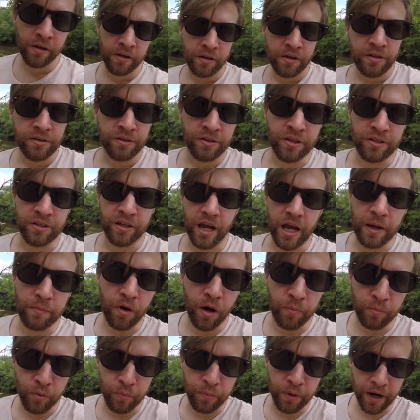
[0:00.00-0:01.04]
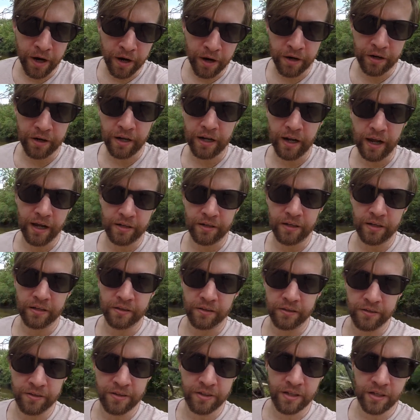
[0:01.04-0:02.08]
since I am unprepared and I
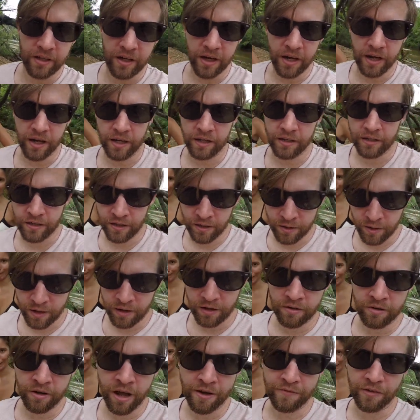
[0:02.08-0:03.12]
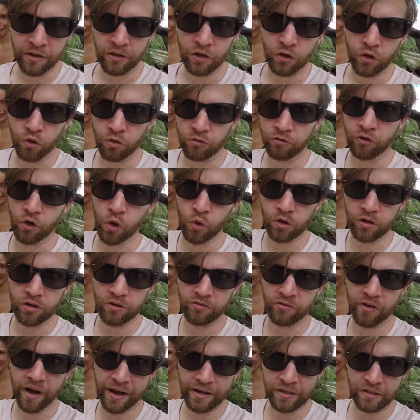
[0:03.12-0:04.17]
didn't uh, have like the little floaty
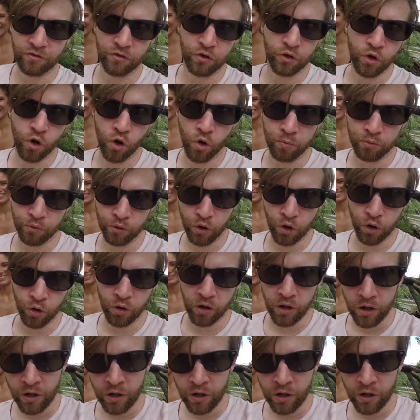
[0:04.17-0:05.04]
device for the GoPro,